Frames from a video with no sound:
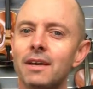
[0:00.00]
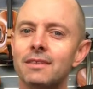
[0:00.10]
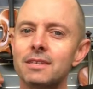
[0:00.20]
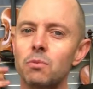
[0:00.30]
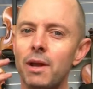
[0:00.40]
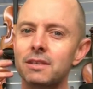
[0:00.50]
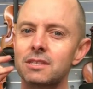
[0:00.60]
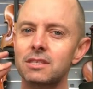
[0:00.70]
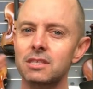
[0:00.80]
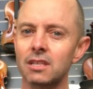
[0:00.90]
This one is
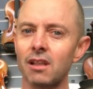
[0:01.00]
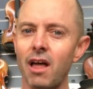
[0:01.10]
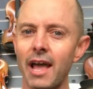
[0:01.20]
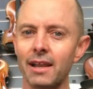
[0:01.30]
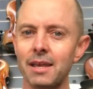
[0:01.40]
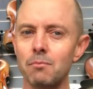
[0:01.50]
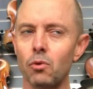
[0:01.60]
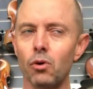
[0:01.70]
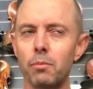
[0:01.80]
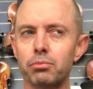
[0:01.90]
slightly
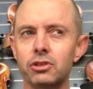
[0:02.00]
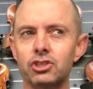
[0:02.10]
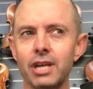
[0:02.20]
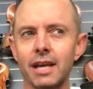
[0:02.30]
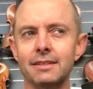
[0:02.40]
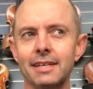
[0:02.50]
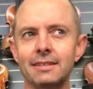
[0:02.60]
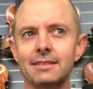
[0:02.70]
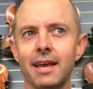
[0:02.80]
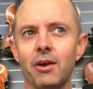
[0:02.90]
more projecting
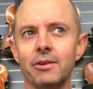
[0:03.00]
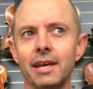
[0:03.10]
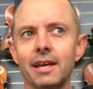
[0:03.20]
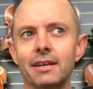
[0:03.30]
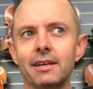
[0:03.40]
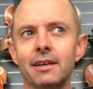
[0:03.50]
sounding.